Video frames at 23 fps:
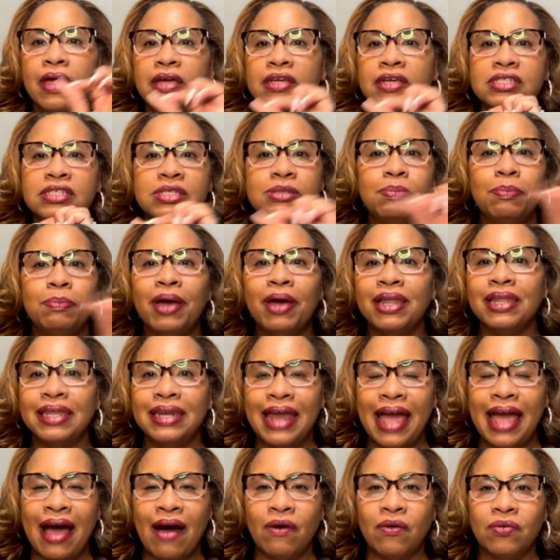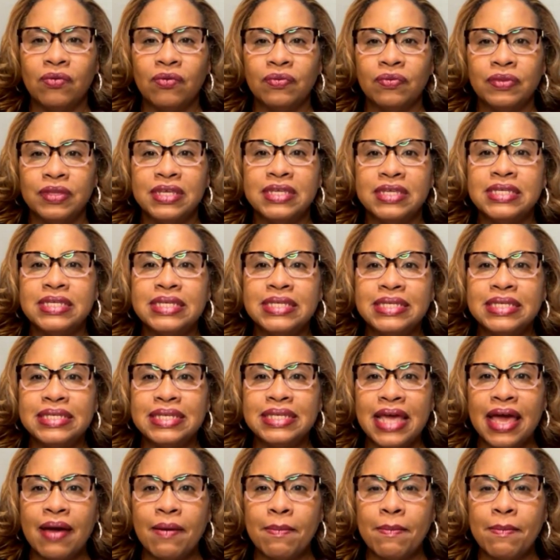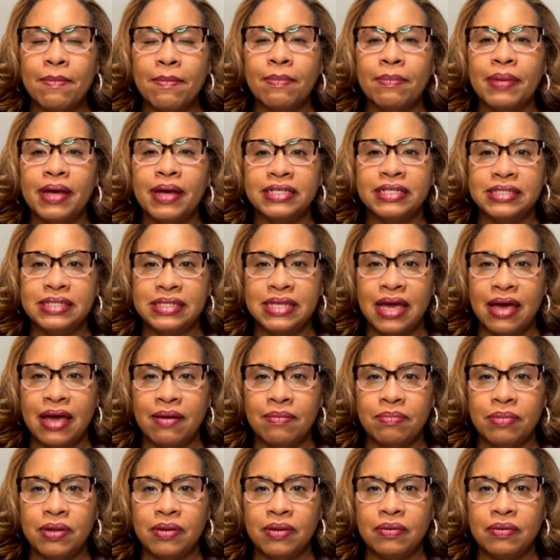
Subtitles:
Spell it out step by step.